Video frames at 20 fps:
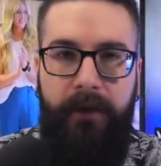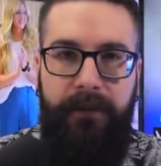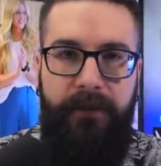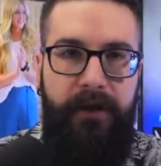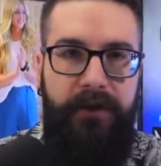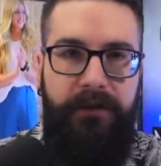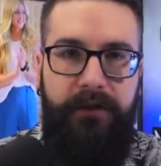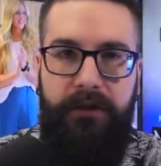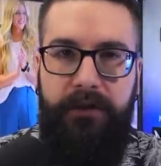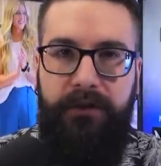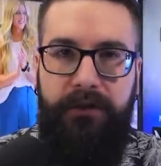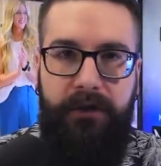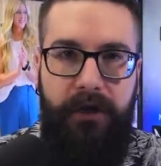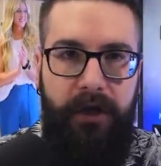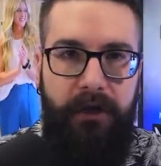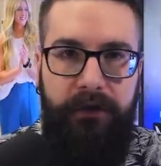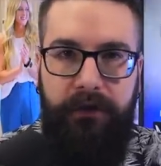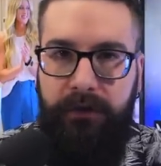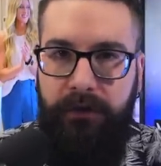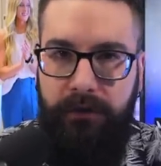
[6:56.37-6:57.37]
this is
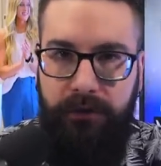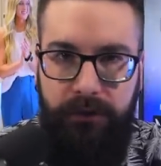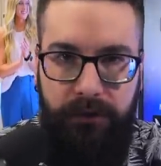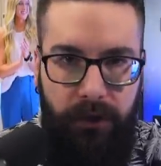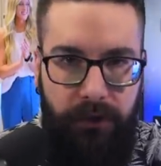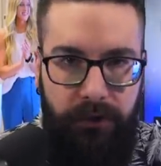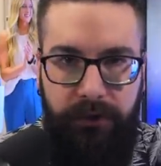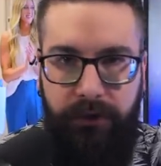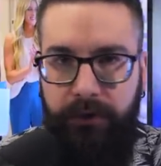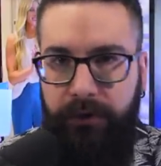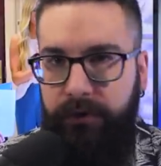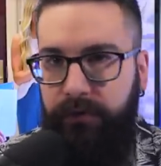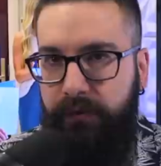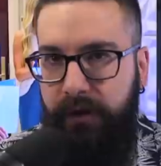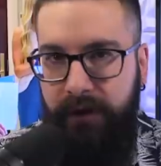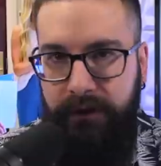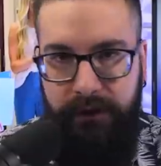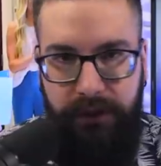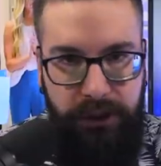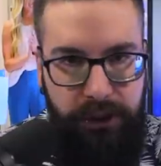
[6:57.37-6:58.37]
just social
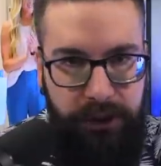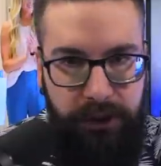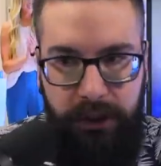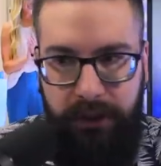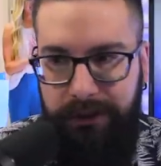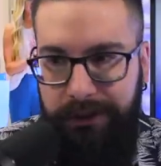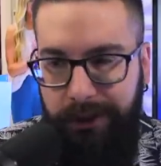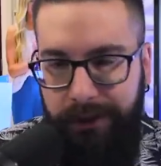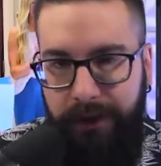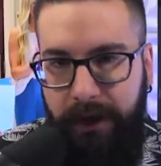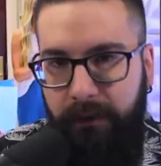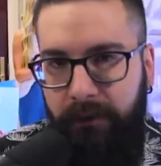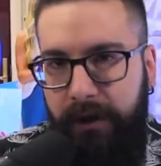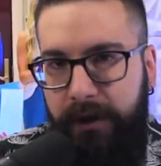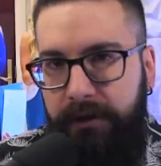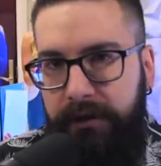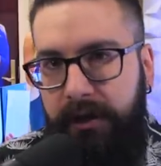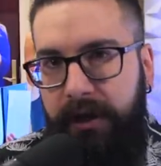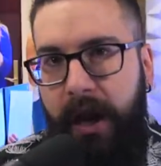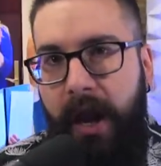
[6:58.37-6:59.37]
transition until they
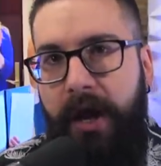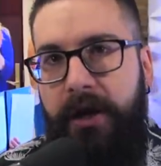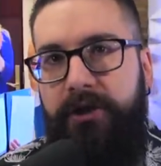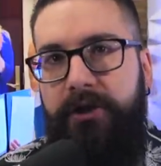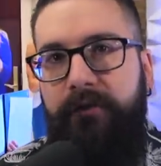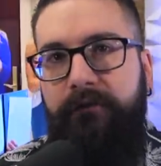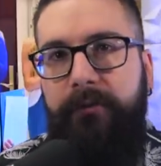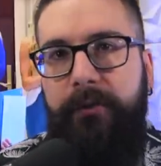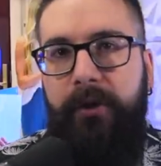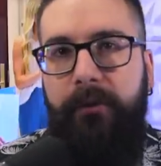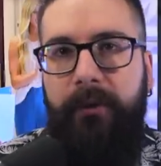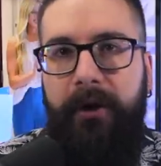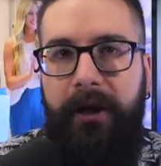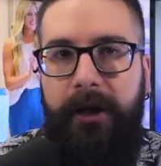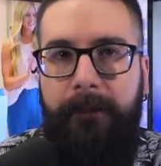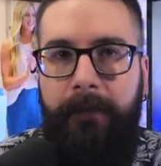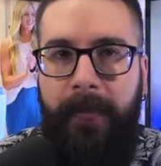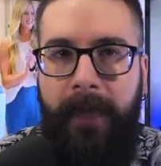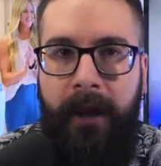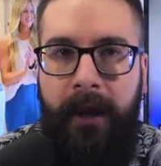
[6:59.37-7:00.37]
reach the age of puberty.